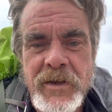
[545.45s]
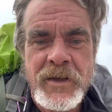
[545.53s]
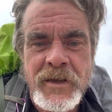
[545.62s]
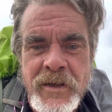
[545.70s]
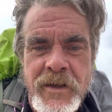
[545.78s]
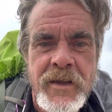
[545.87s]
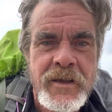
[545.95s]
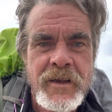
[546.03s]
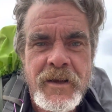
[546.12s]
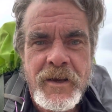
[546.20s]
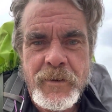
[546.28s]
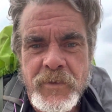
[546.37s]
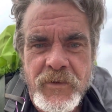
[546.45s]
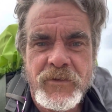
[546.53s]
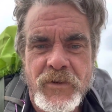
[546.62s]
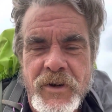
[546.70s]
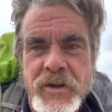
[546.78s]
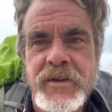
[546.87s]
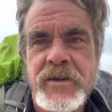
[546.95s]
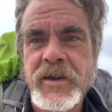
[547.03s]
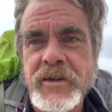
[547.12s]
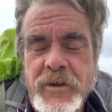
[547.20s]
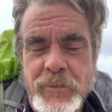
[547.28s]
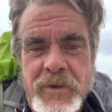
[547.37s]
It was trying to
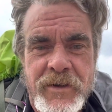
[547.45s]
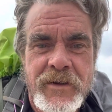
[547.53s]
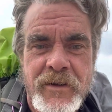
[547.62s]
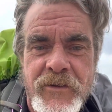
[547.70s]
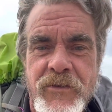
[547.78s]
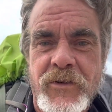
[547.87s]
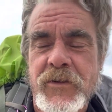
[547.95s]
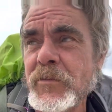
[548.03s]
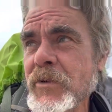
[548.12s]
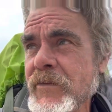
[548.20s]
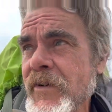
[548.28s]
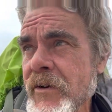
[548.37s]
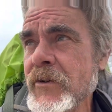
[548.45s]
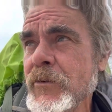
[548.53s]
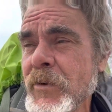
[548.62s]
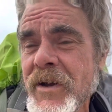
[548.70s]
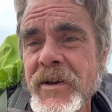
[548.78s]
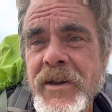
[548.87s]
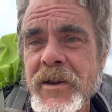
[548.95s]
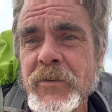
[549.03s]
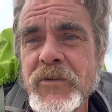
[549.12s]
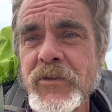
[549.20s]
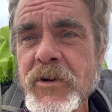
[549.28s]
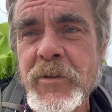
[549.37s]
kick at me. I tried to move out of the way and then it
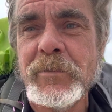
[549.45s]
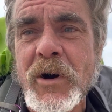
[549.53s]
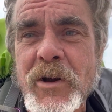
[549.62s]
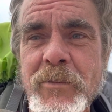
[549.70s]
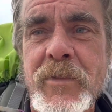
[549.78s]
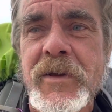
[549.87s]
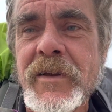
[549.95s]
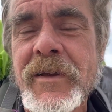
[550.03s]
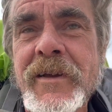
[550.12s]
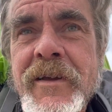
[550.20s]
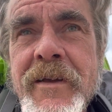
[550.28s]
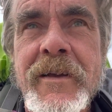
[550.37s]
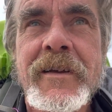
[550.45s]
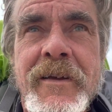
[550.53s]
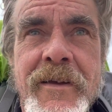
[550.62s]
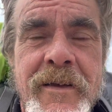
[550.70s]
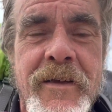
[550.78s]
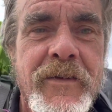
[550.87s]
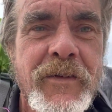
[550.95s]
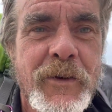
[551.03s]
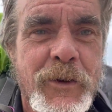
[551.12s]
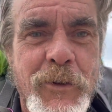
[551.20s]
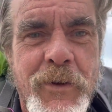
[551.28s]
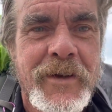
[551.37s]
was trying to bite me.
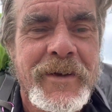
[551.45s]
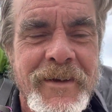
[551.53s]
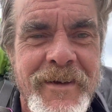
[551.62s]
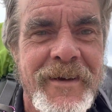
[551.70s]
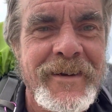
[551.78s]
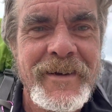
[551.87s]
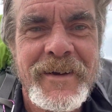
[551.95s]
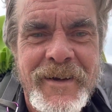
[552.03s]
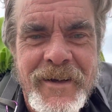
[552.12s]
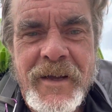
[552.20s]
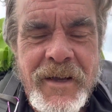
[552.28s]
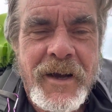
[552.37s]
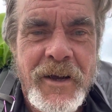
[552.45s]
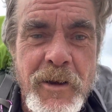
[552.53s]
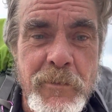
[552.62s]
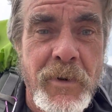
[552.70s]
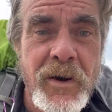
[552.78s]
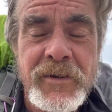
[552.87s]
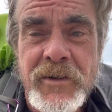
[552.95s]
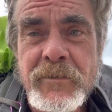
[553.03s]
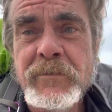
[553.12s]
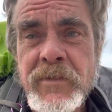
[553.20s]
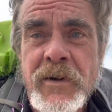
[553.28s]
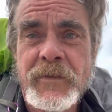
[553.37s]
So I don't mind
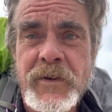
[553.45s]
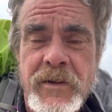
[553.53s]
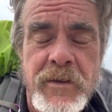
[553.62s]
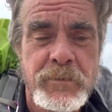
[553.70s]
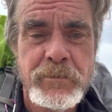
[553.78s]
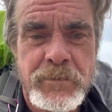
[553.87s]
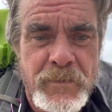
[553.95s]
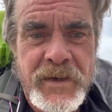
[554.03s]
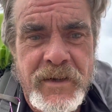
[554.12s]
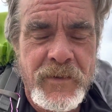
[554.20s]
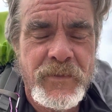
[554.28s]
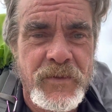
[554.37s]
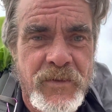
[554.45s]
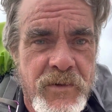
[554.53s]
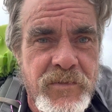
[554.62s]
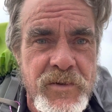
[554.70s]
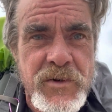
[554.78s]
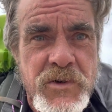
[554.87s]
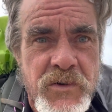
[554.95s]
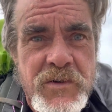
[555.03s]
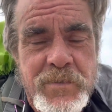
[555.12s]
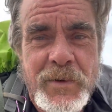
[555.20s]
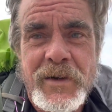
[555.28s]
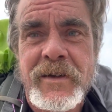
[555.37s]
them. I think they're magnificent creatures,
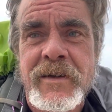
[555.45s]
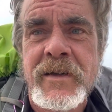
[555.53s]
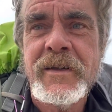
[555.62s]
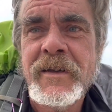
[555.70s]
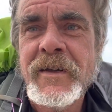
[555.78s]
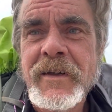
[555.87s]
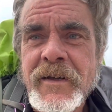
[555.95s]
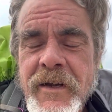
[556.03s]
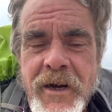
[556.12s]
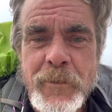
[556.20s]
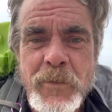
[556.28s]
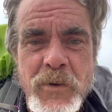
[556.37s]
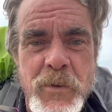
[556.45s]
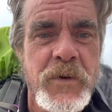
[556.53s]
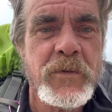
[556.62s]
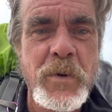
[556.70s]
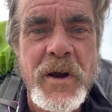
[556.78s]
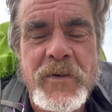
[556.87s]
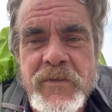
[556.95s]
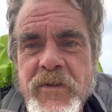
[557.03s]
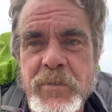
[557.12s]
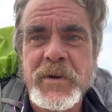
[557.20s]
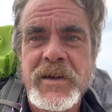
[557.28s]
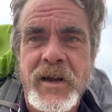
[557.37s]
but I'm always wary
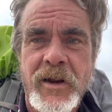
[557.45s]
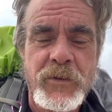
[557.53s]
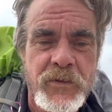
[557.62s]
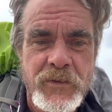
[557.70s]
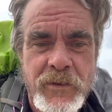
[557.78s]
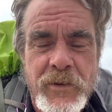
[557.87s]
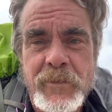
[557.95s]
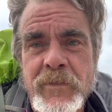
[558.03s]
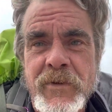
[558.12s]
to be close to them.